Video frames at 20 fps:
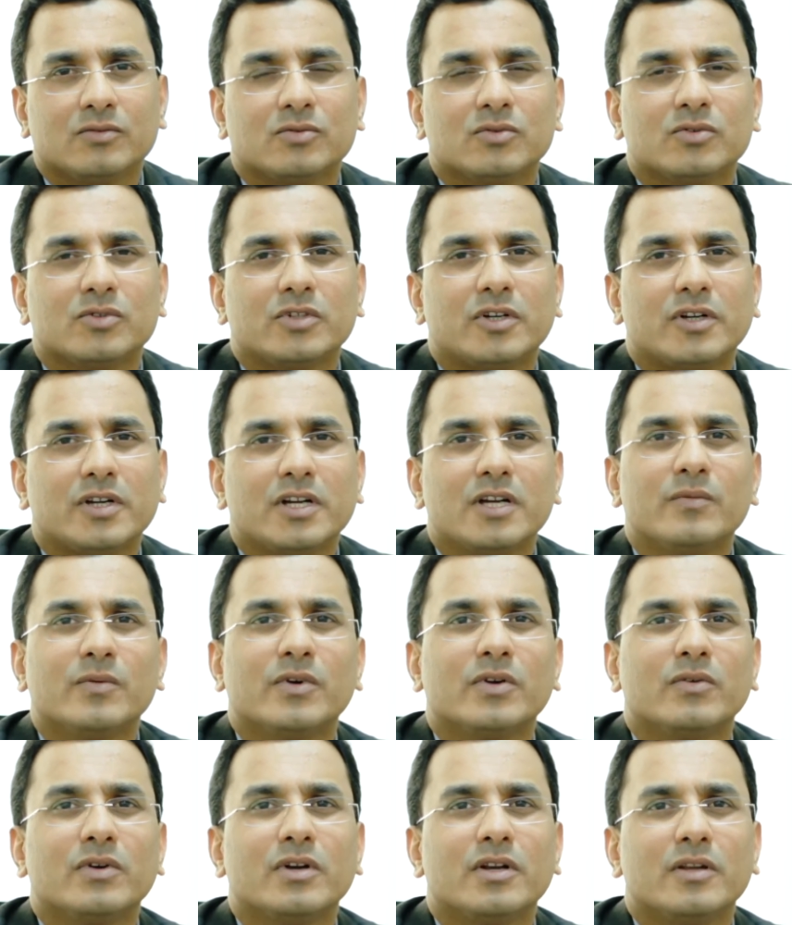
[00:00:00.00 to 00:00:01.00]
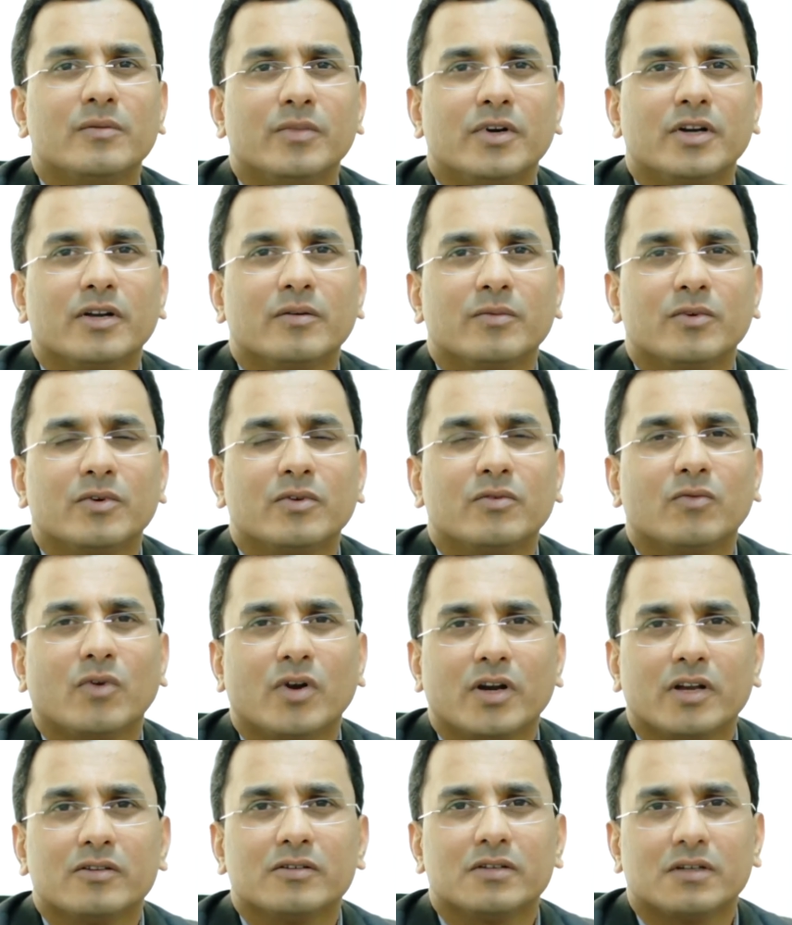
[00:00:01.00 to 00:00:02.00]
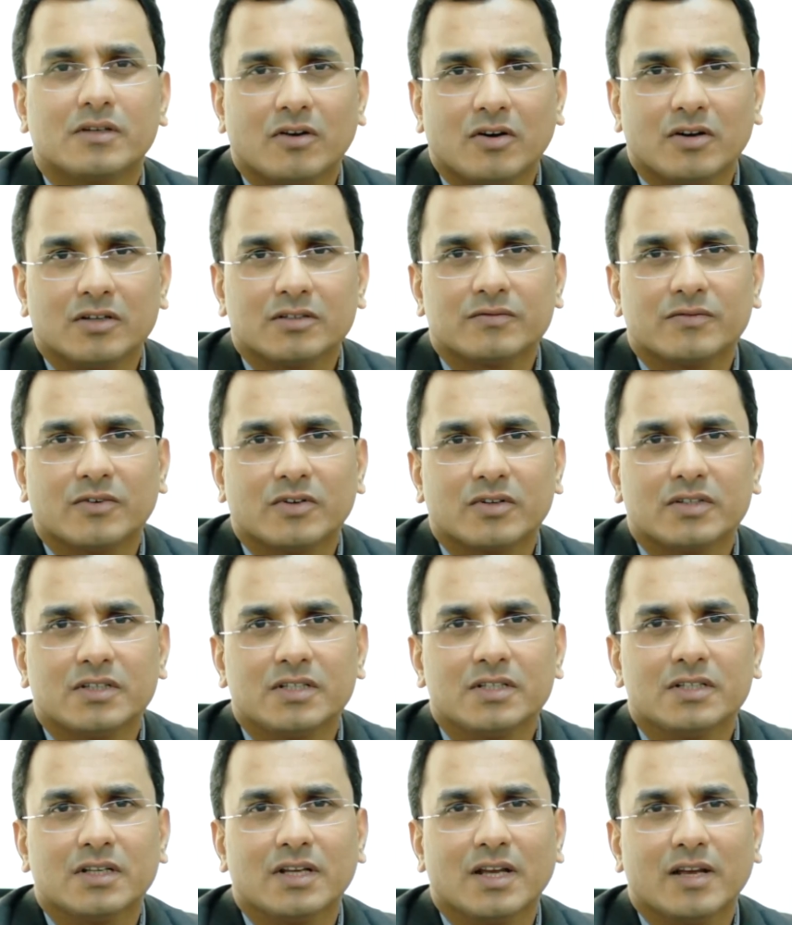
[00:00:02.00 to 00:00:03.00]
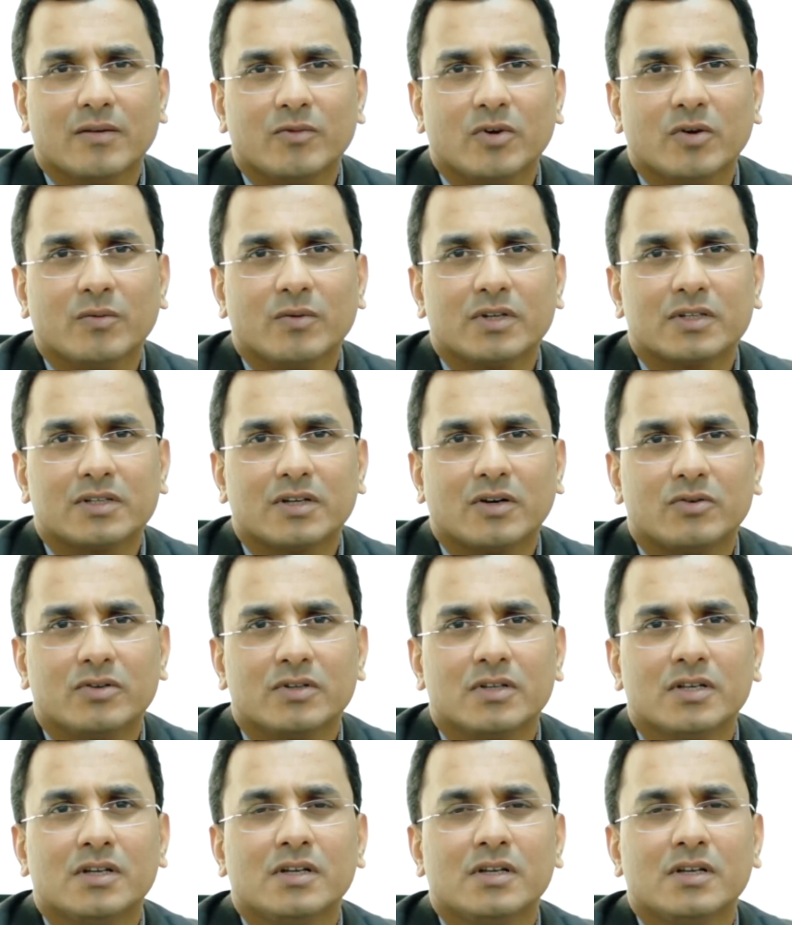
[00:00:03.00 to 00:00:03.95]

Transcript: So the treatment will depend upon what is the cause for these abnormal sounds.